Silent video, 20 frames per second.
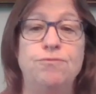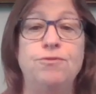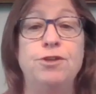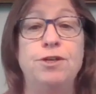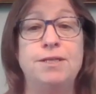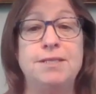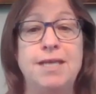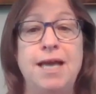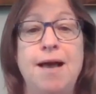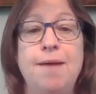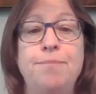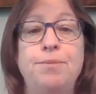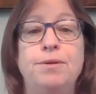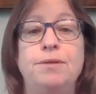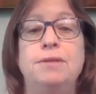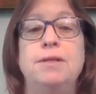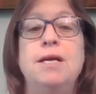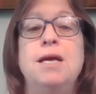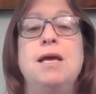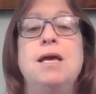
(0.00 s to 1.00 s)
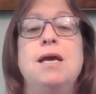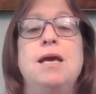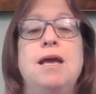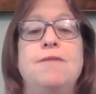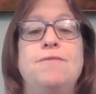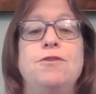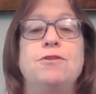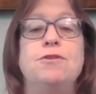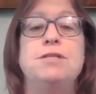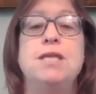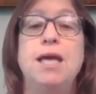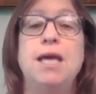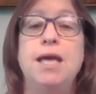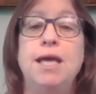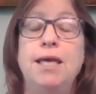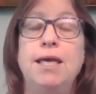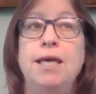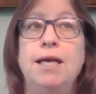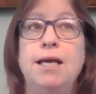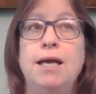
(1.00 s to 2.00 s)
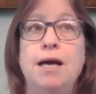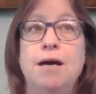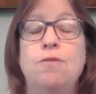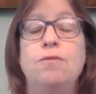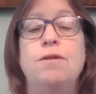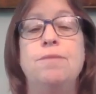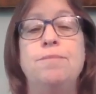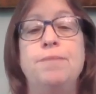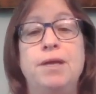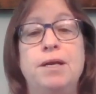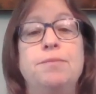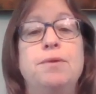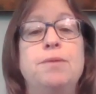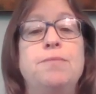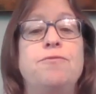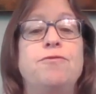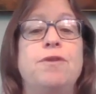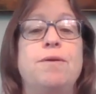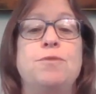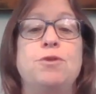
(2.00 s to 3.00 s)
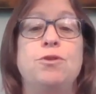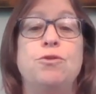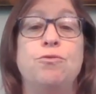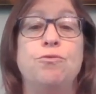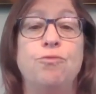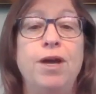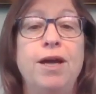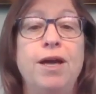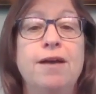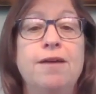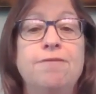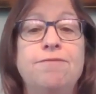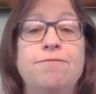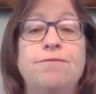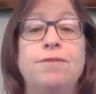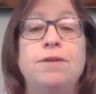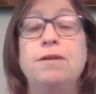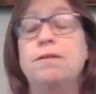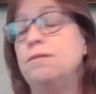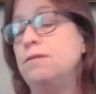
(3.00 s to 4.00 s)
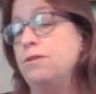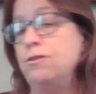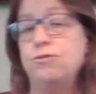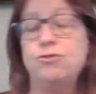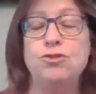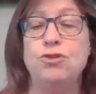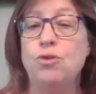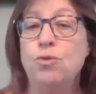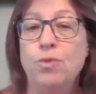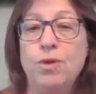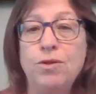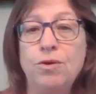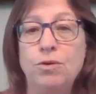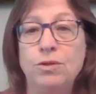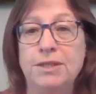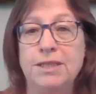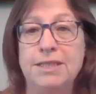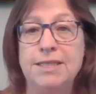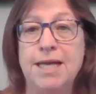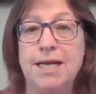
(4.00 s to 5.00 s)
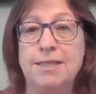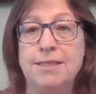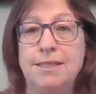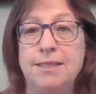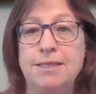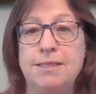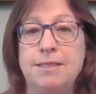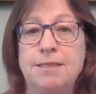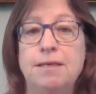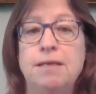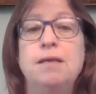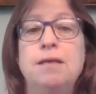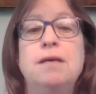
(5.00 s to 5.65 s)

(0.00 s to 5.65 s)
For example, if you're taking out the minimum from your RIF, there's no withholding taxes.